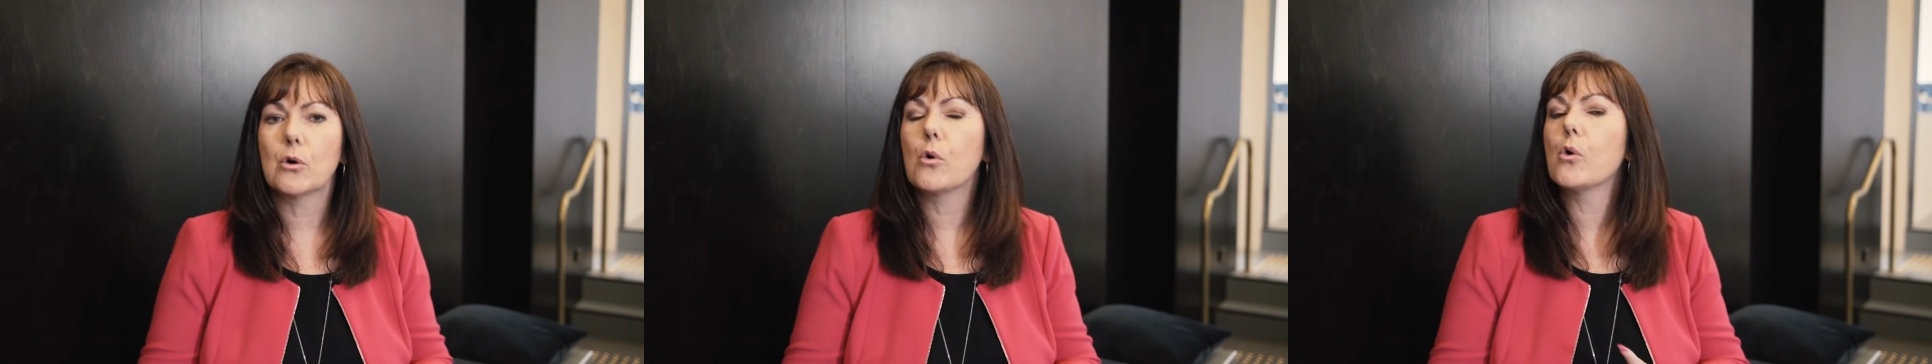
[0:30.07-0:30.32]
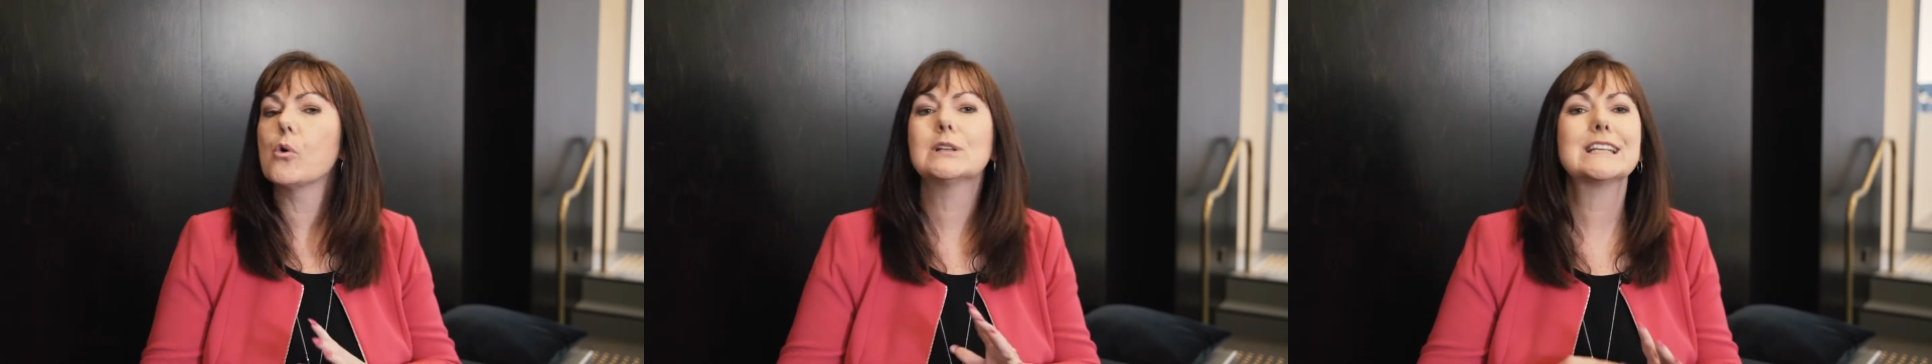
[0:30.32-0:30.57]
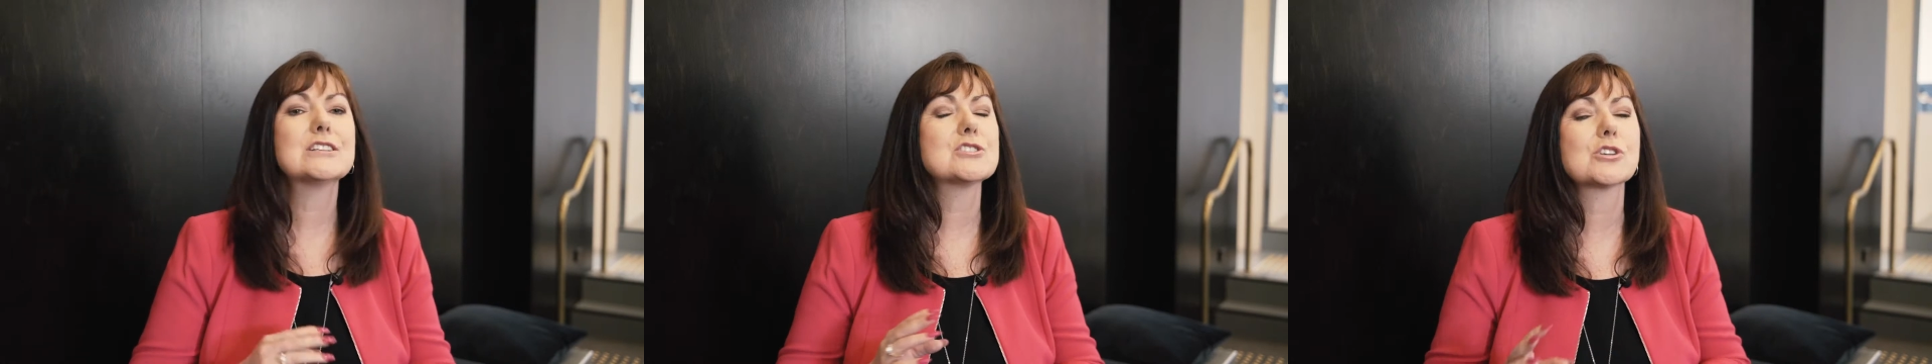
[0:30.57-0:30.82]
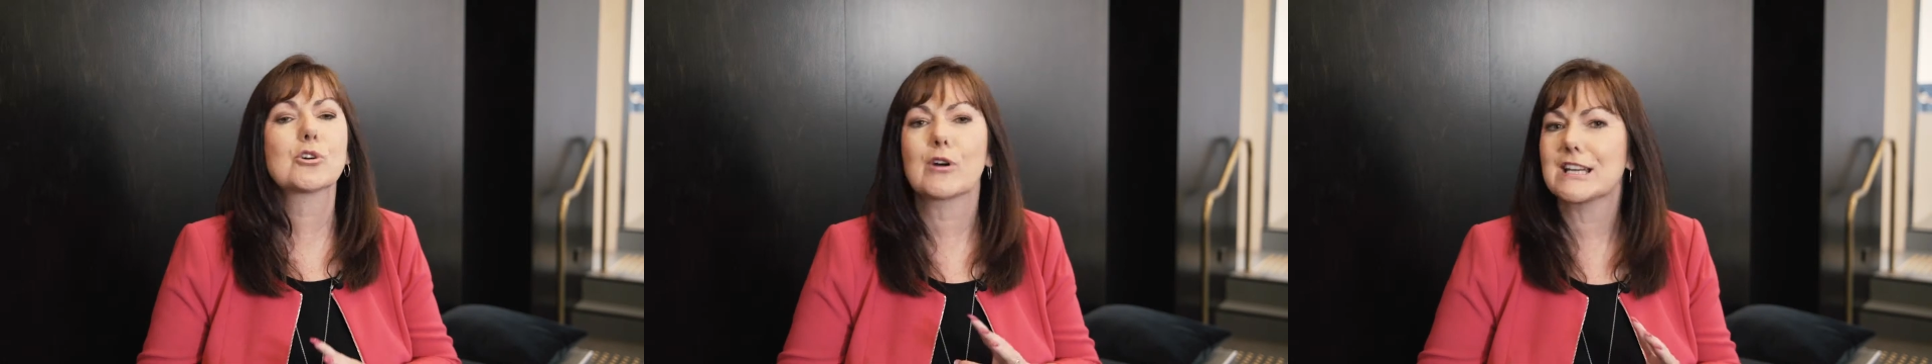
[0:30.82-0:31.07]
all
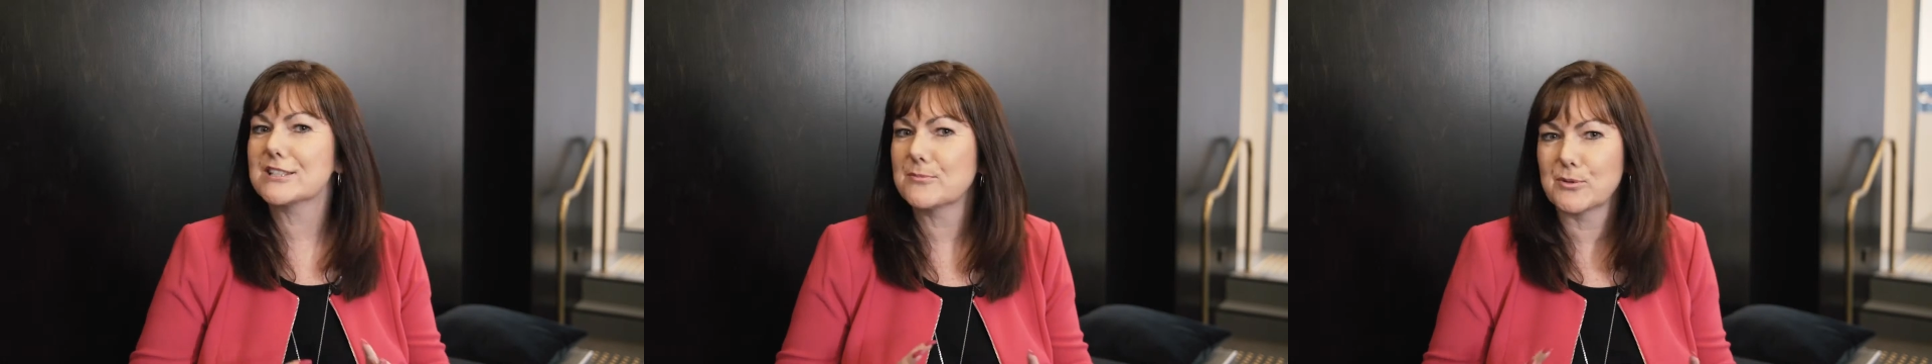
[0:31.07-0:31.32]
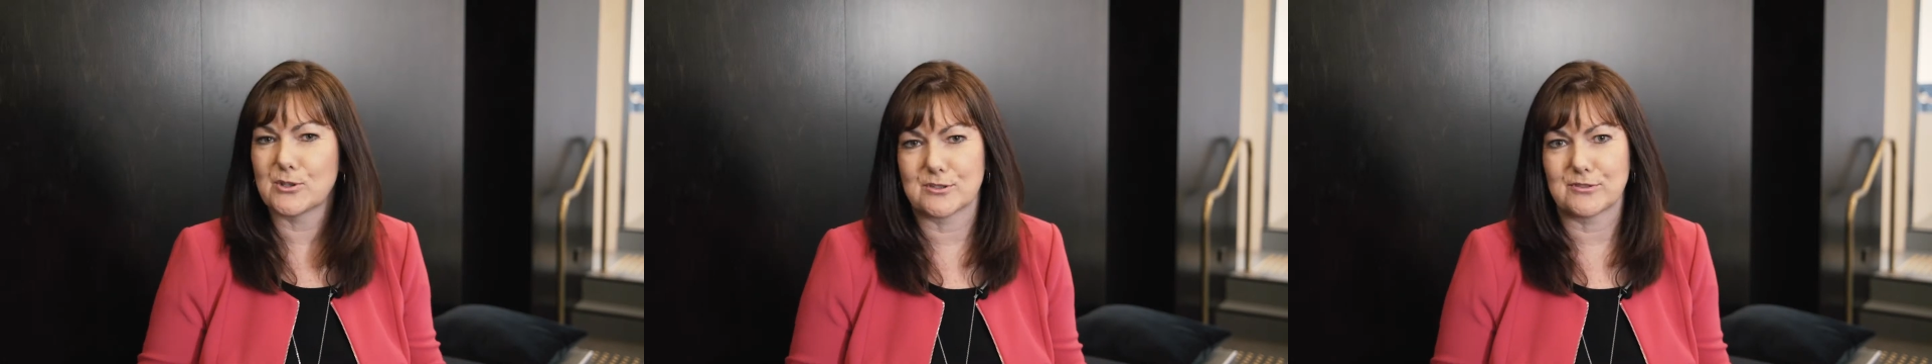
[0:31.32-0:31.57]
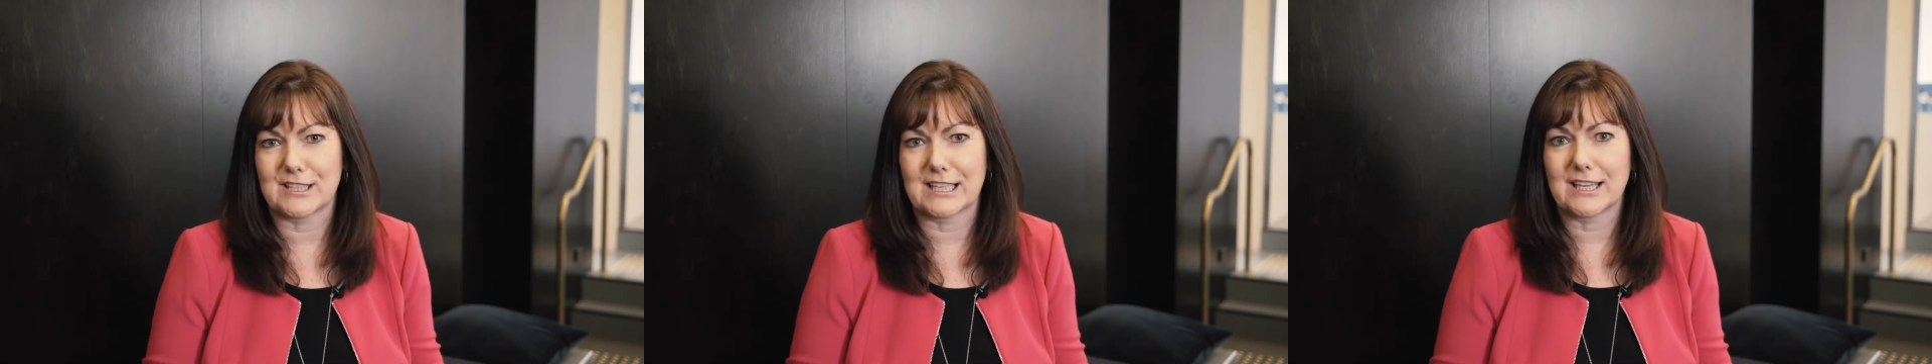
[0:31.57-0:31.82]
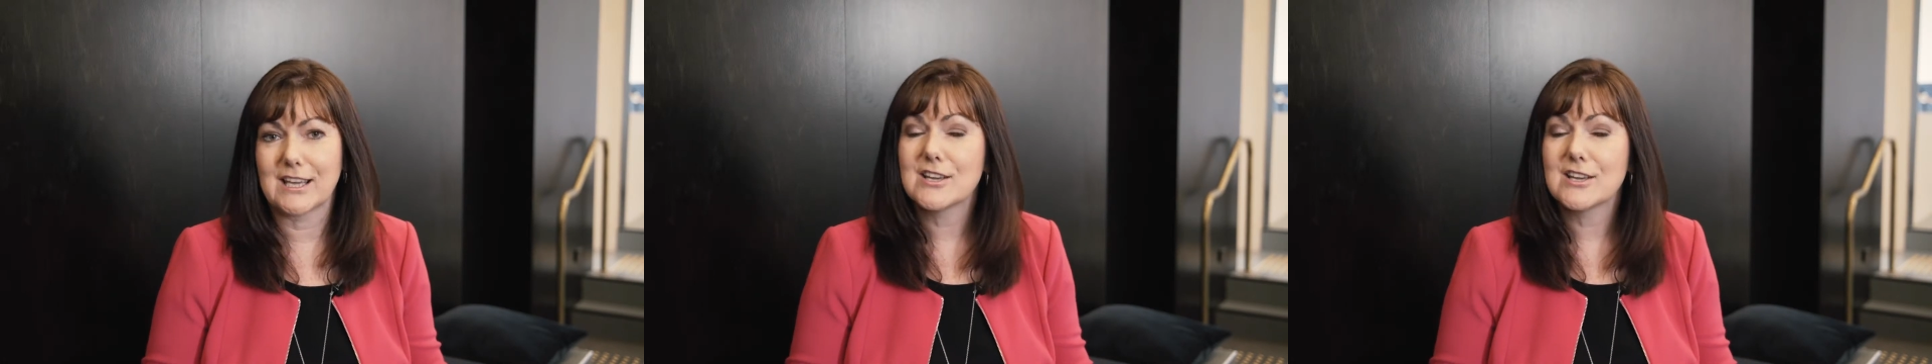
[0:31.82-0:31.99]
integrated beautifully